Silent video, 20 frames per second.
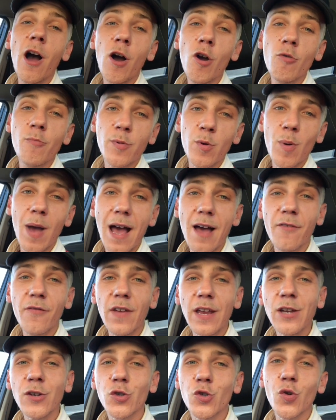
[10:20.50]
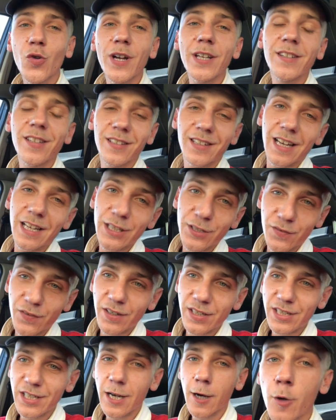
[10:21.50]
I hope you have enjoyed today's
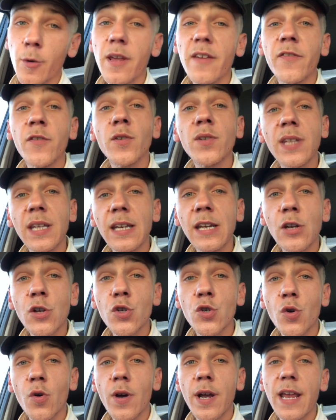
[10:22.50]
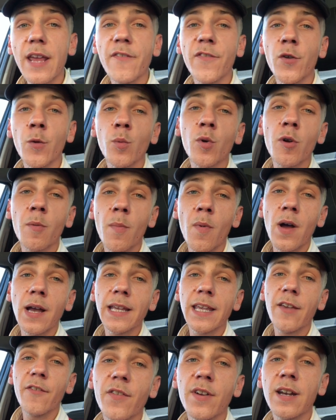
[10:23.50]
video. If you did enjoy it, if you wouldn't
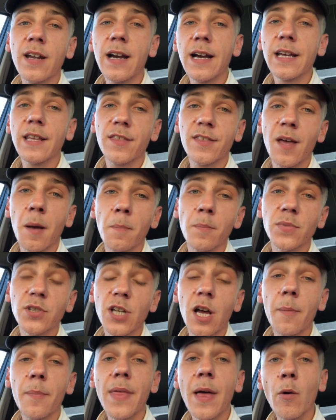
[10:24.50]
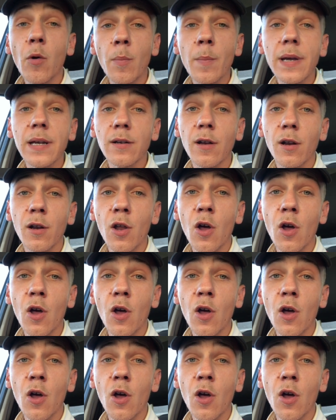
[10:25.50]
mind giving it a thumbs up, that would mean a